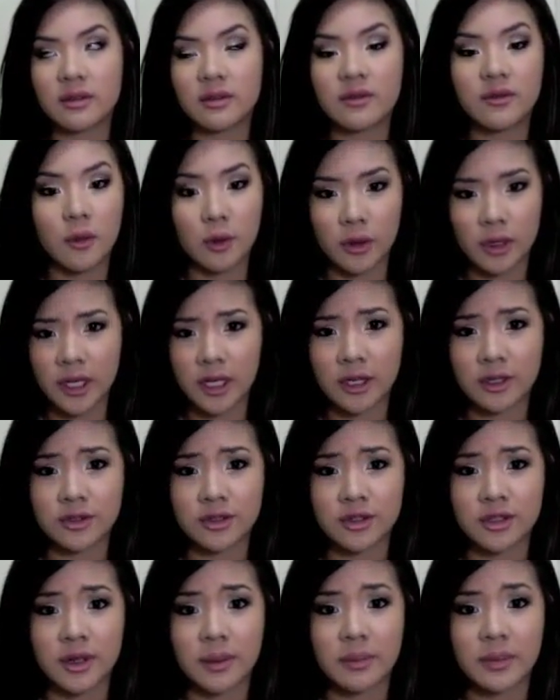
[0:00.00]
4 years
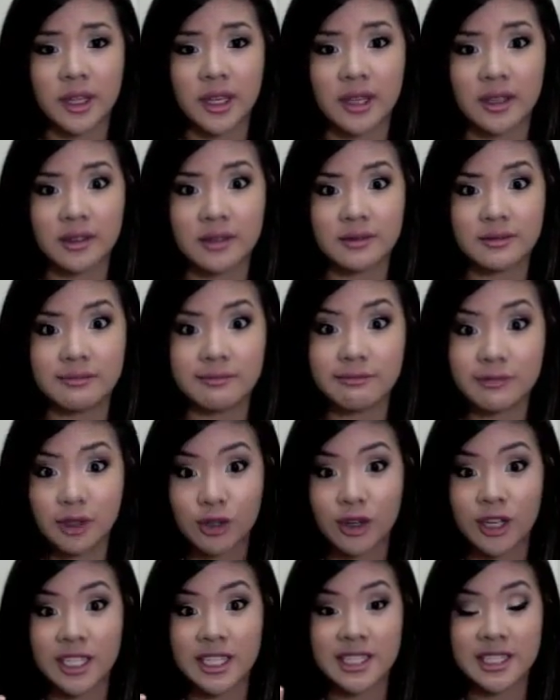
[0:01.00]
or something.
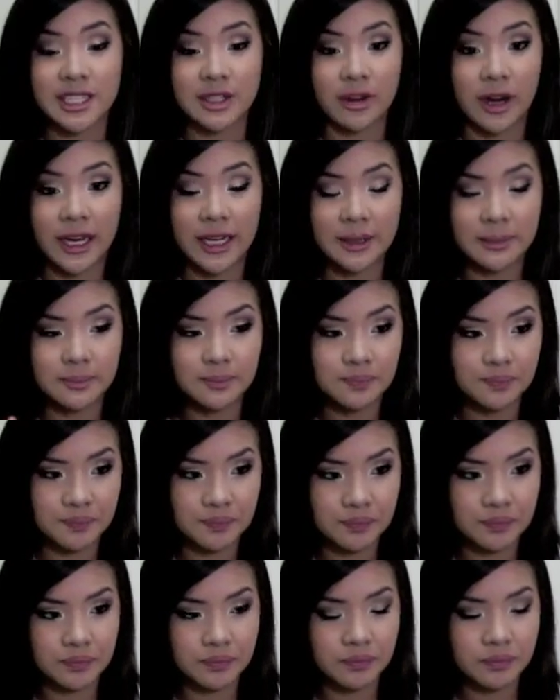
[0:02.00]
Crazy, right?
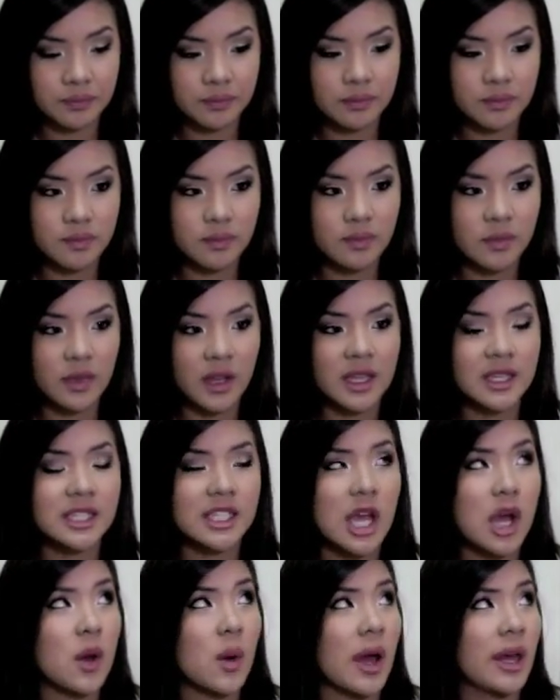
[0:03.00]

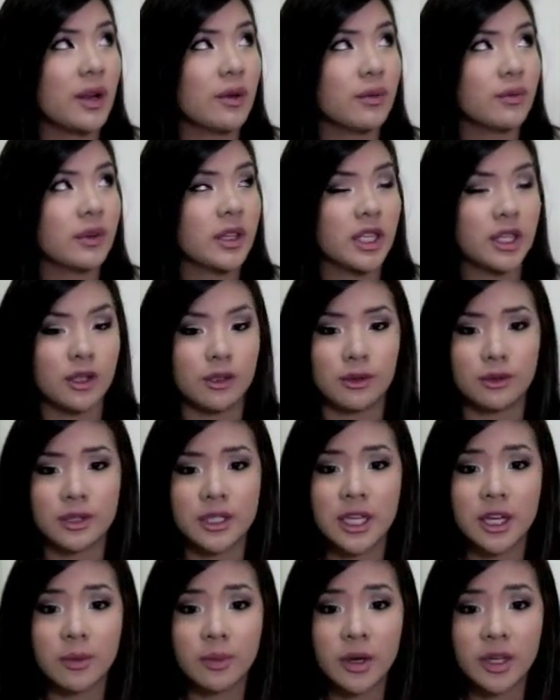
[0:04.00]
So I don't really use
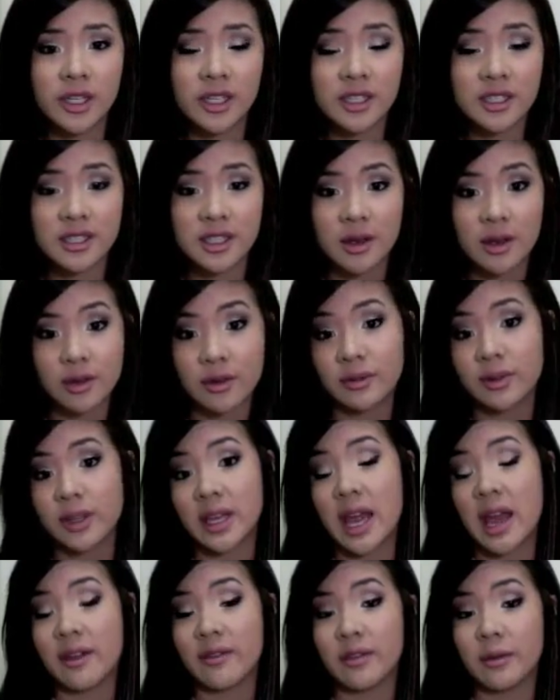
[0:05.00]
hair products, so I don't really
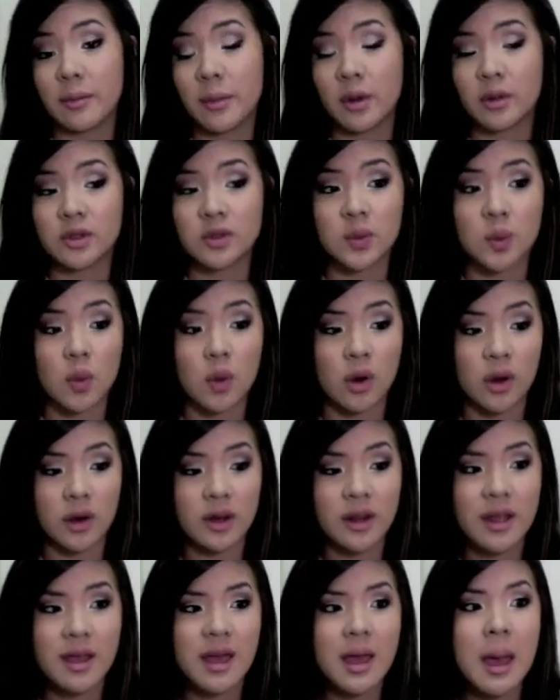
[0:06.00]
have a most
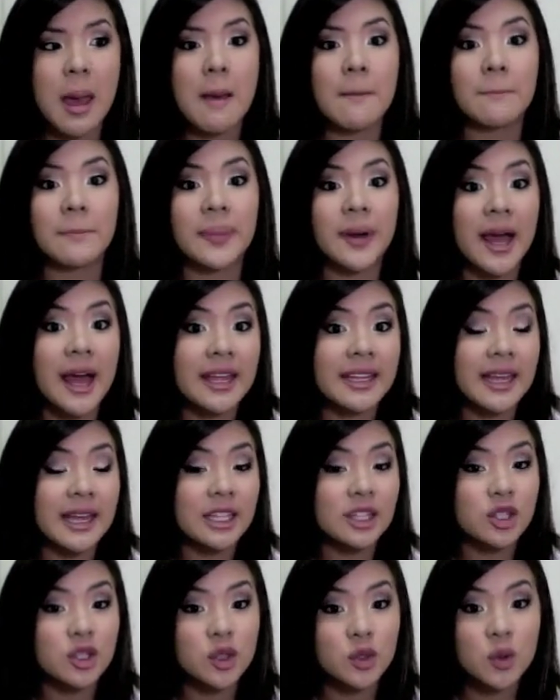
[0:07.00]
worn. But I
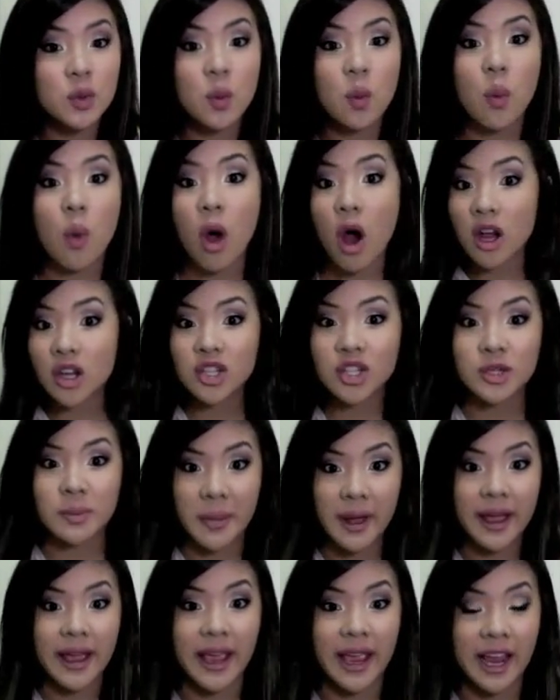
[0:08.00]
do wash
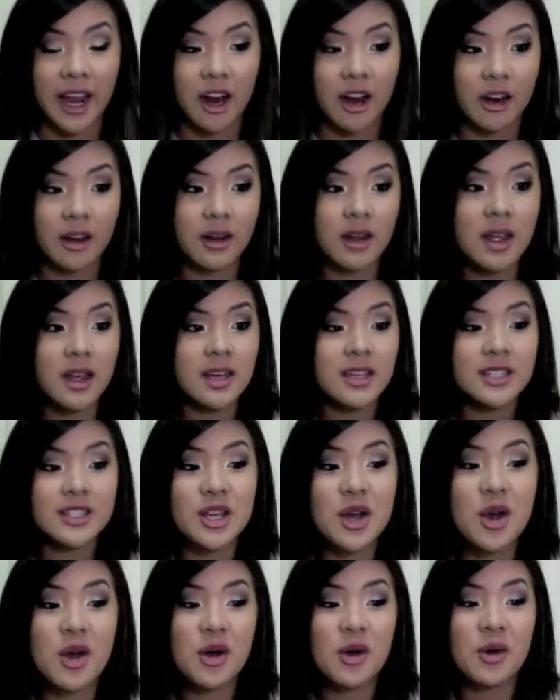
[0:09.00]
my hair.
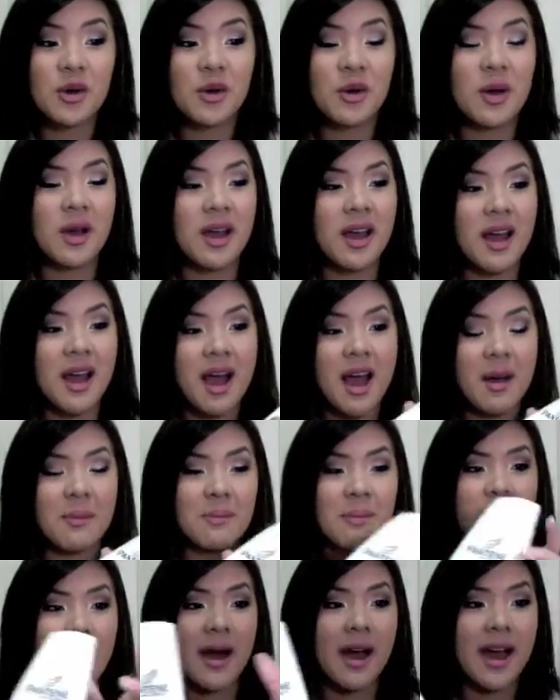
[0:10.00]
So
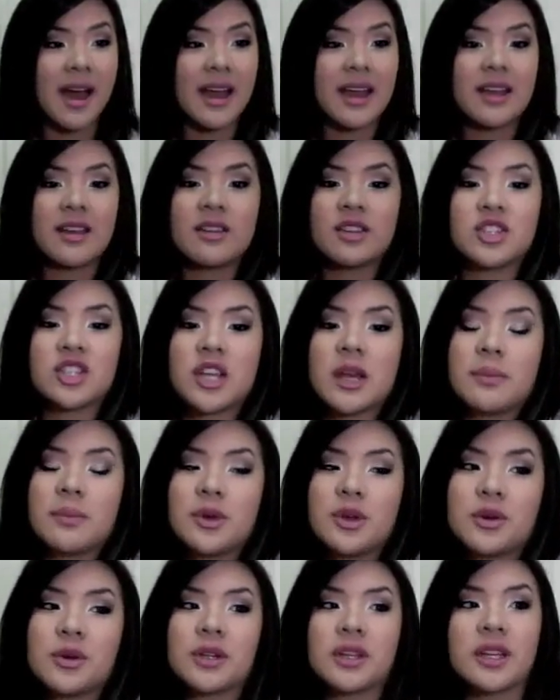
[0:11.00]
my
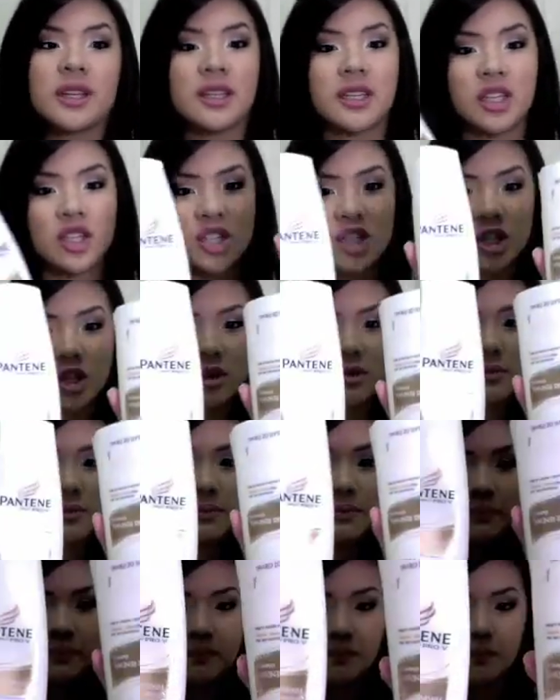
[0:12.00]
shampoo and conditioner.
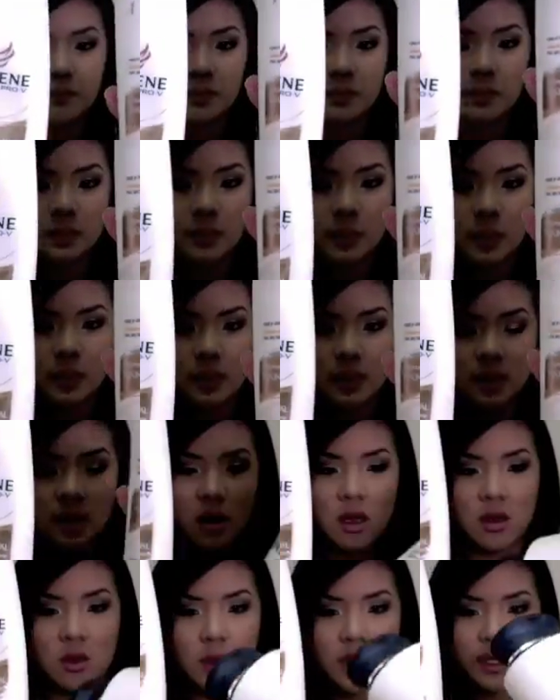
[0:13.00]

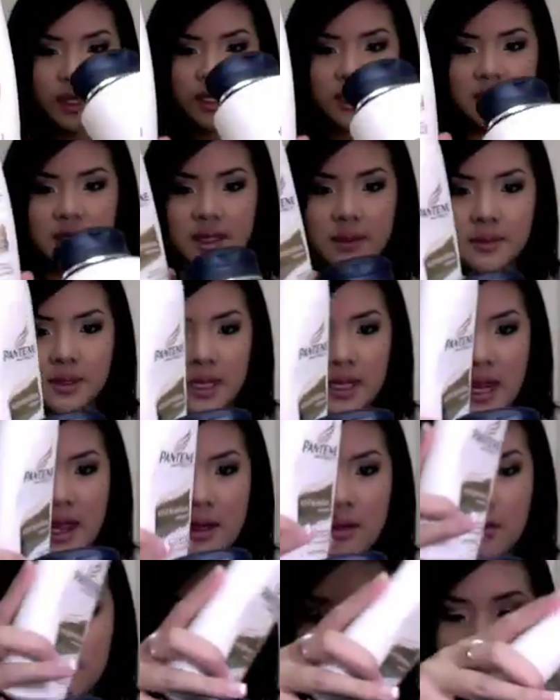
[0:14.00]
Oh wait, this is upside
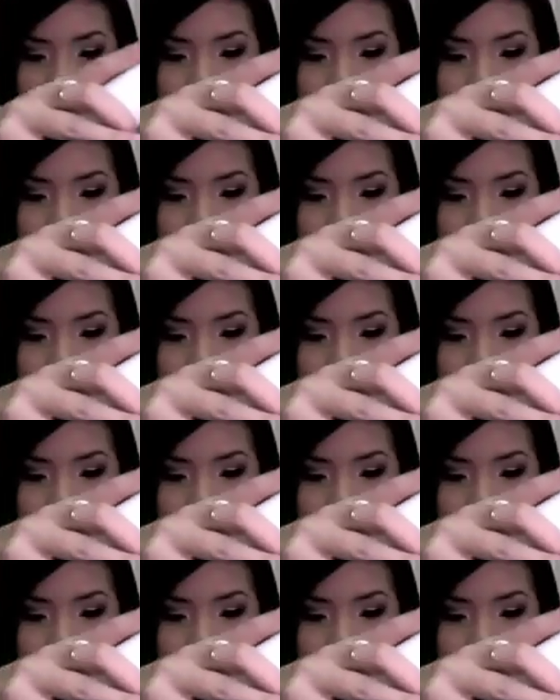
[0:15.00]
down.